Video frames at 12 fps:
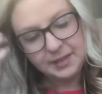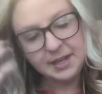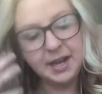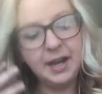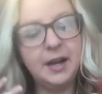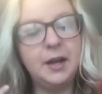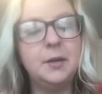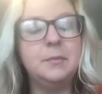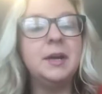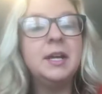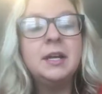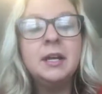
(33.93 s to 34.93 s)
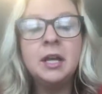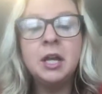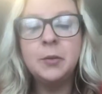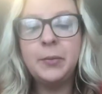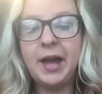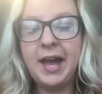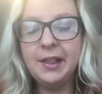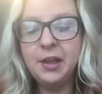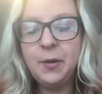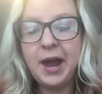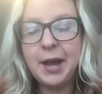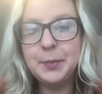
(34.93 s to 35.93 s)
But
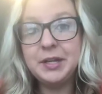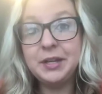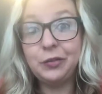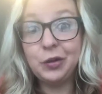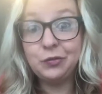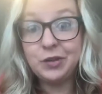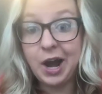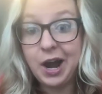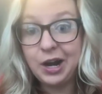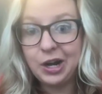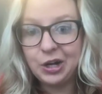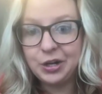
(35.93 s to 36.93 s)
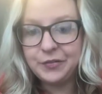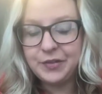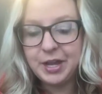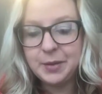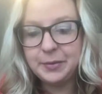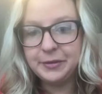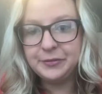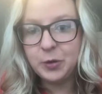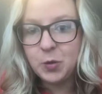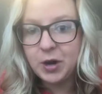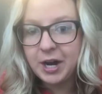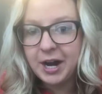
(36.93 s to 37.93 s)
Hello Happy, if you've not heard of it
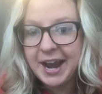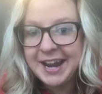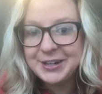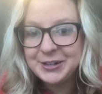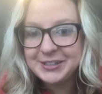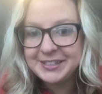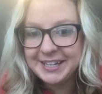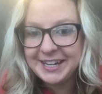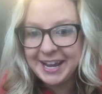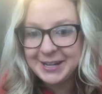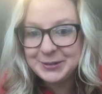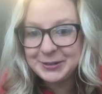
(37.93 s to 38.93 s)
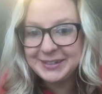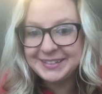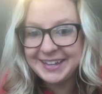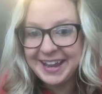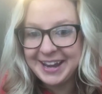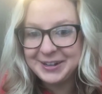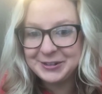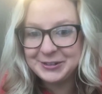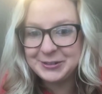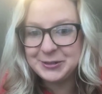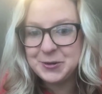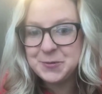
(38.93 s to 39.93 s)
before, hey Kristen, hey Teresa, hey
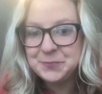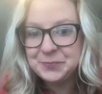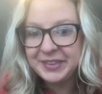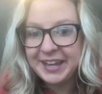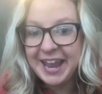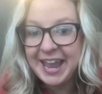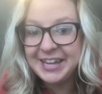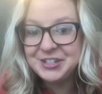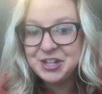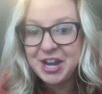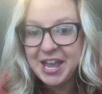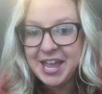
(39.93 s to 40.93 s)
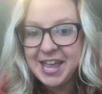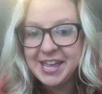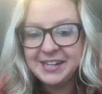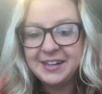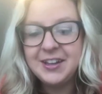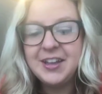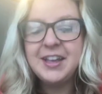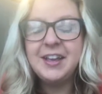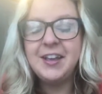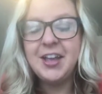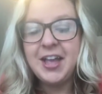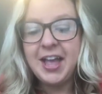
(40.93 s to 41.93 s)
Crystal, hey Jen.
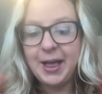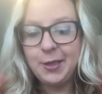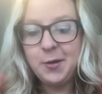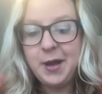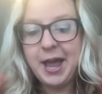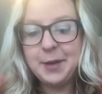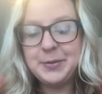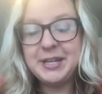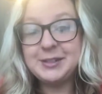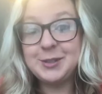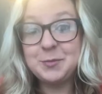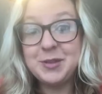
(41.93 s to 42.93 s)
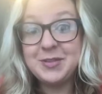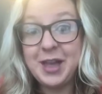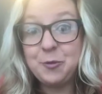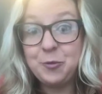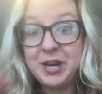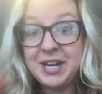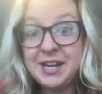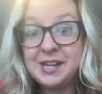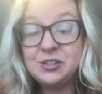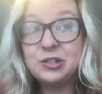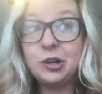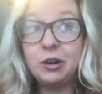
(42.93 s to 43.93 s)
Hello Happy is something that
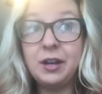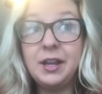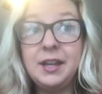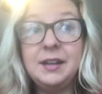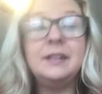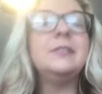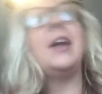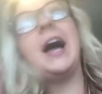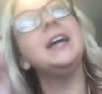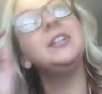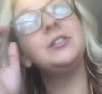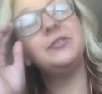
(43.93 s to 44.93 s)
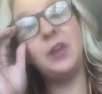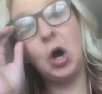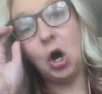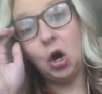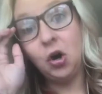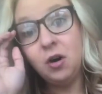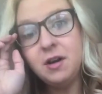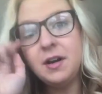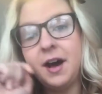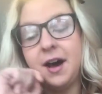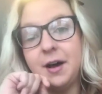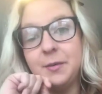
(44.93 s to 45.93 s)
we started last fall,
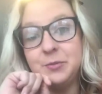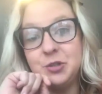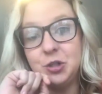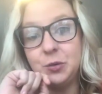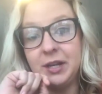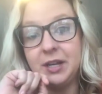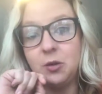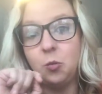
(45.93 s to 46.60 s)
doing